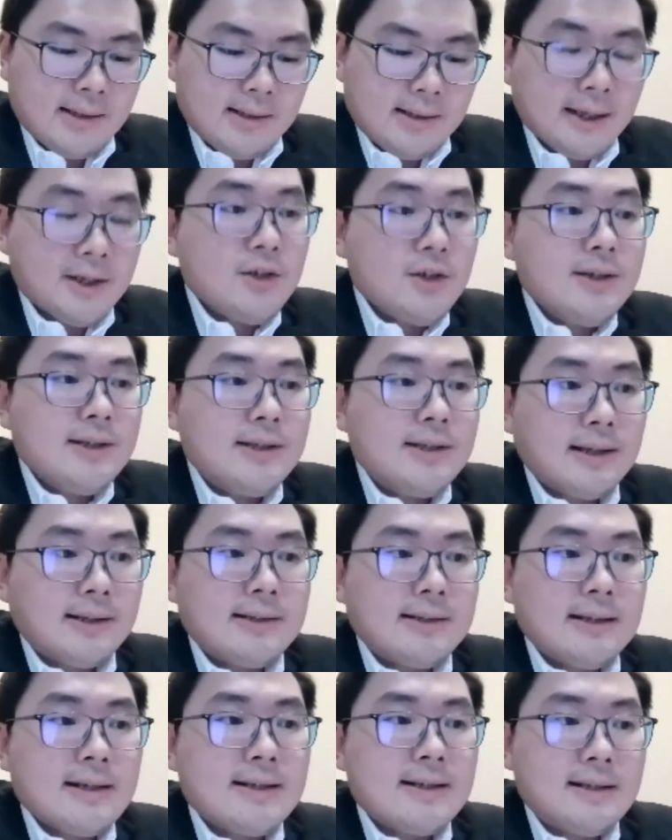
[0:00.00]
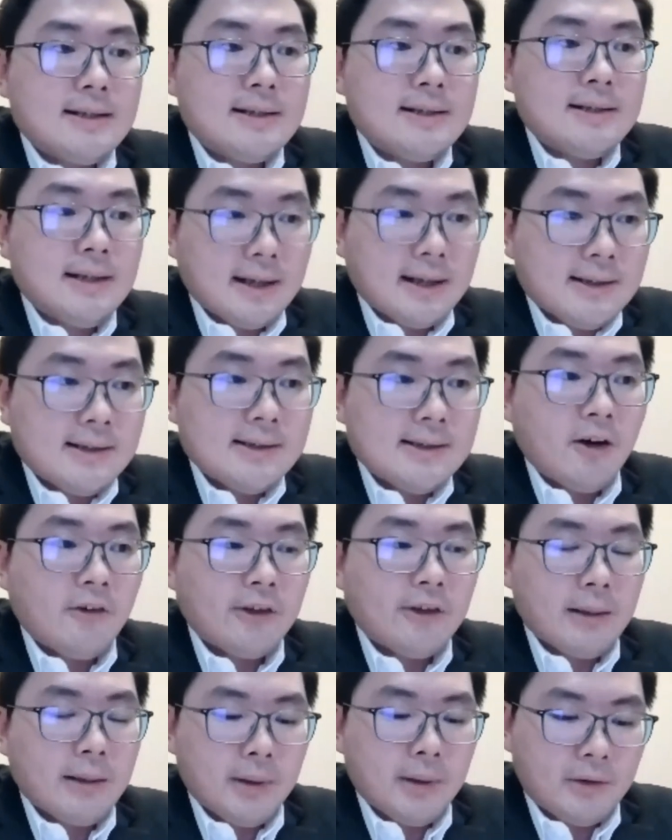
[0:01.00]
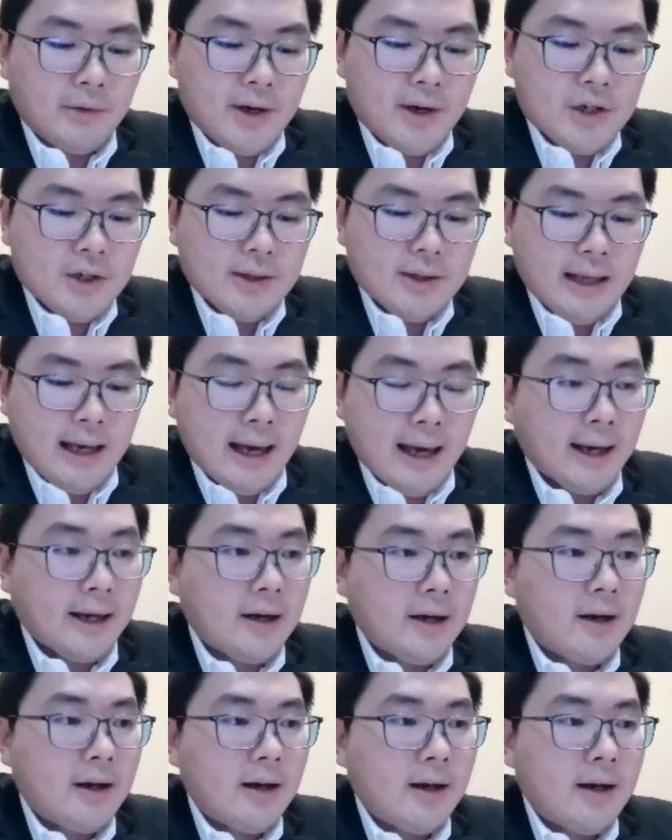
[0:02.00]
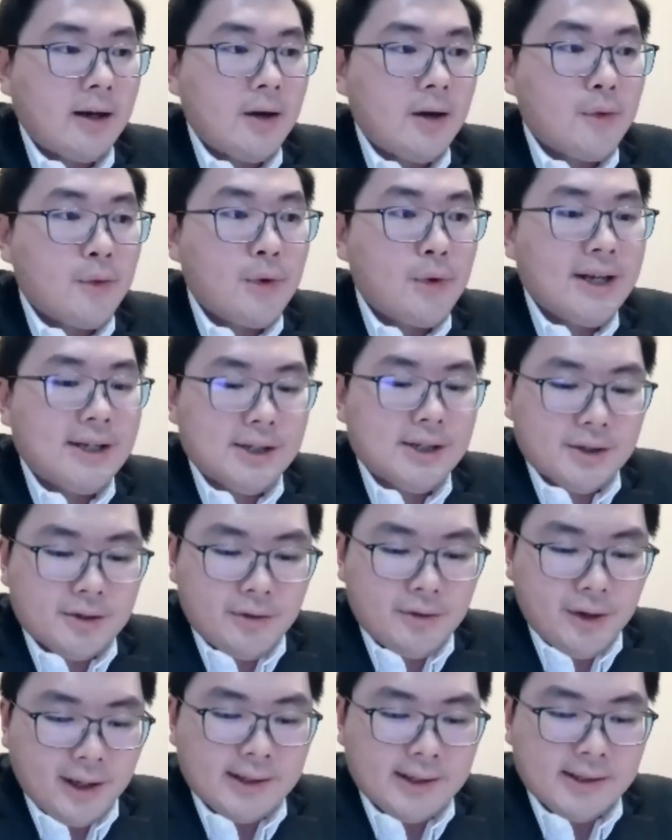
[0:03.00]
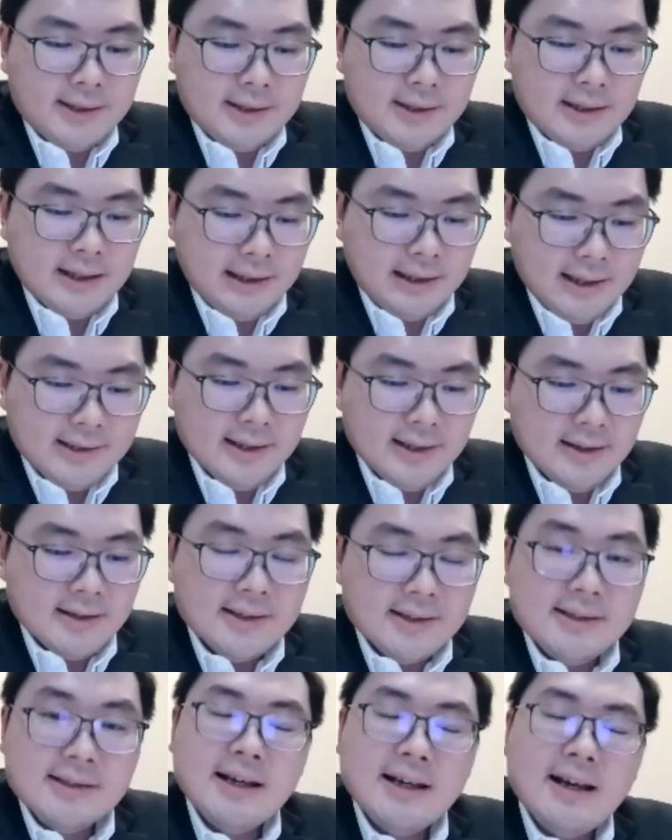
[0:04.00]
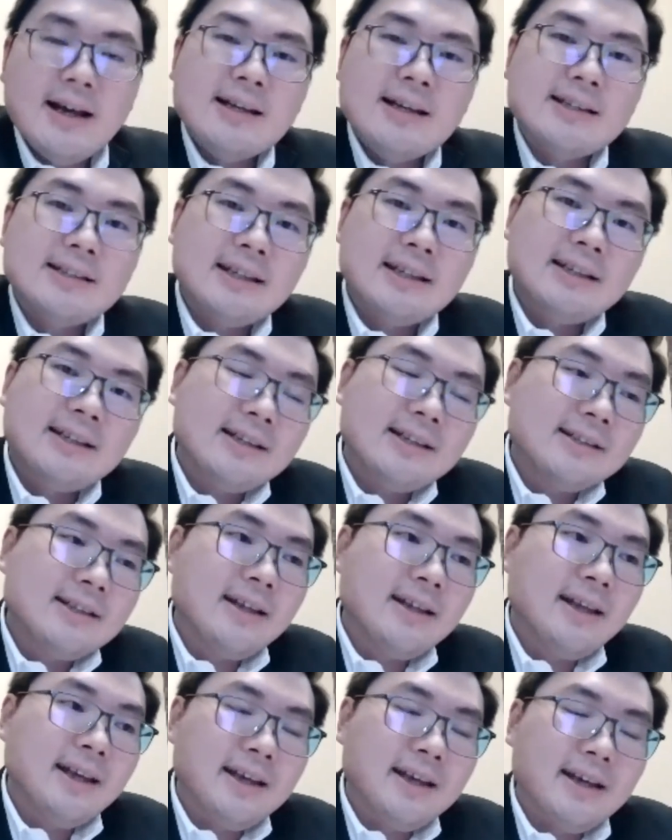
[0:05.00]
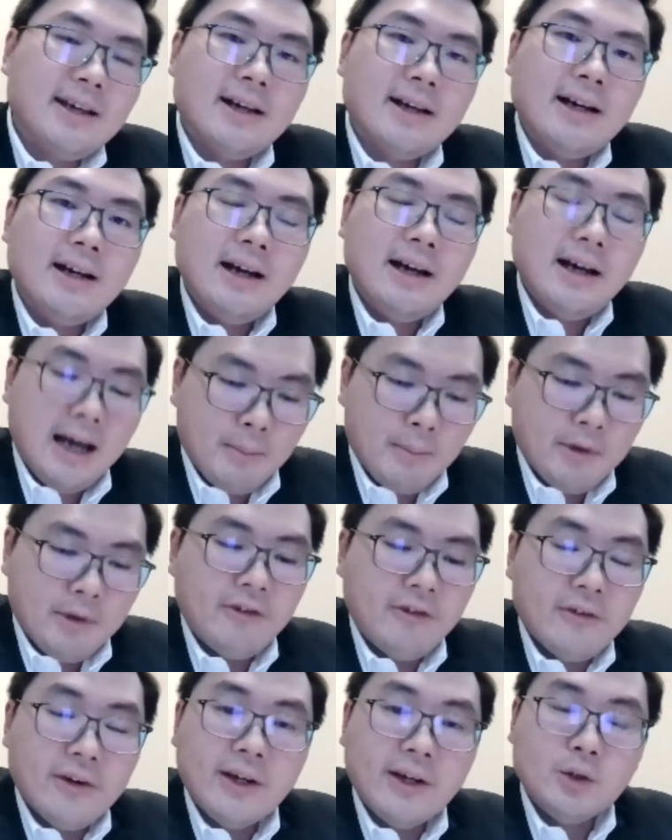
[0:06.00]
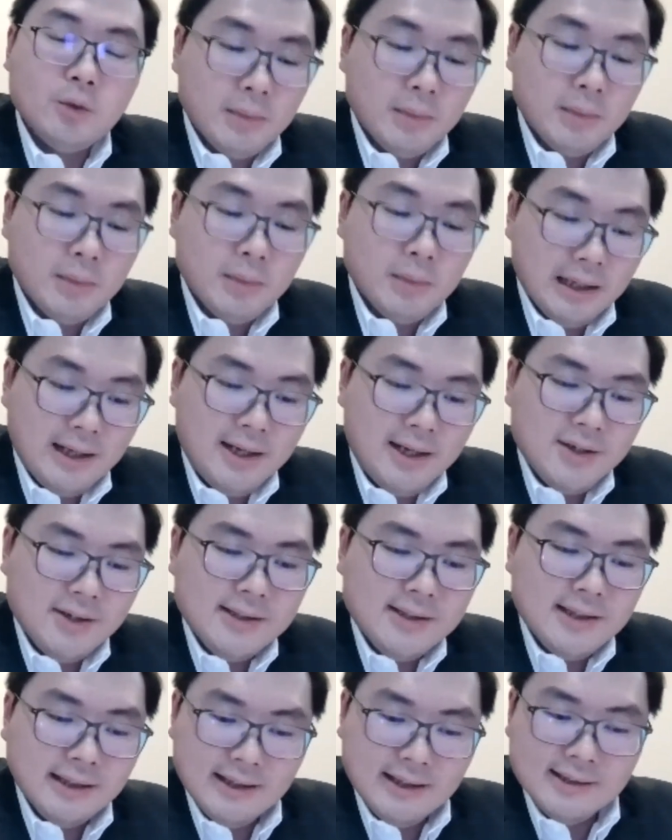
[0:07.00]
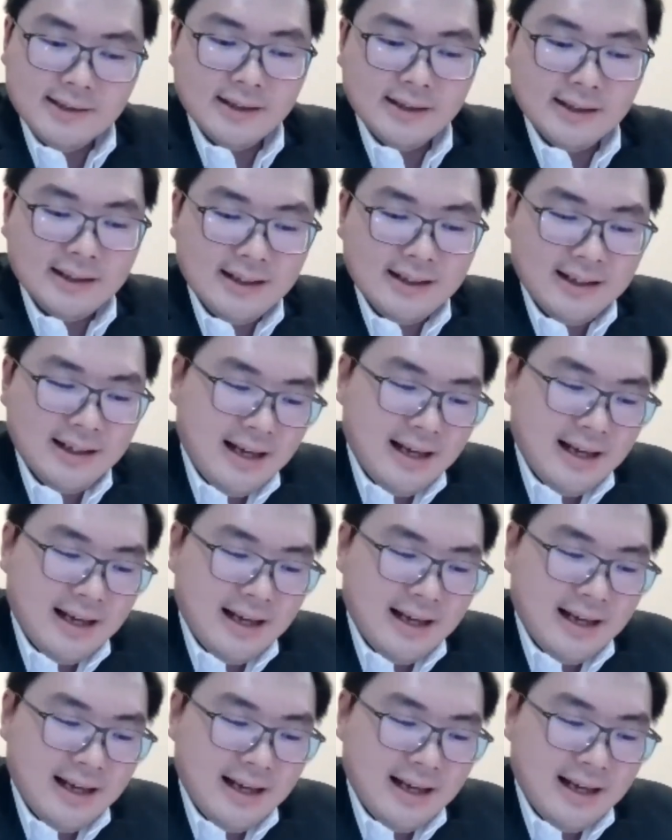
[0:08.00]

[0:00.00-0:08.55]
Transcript: Section 66 of the Immigration Act restricts citizens. Citizen here, I'm referring to Malaysian citizen.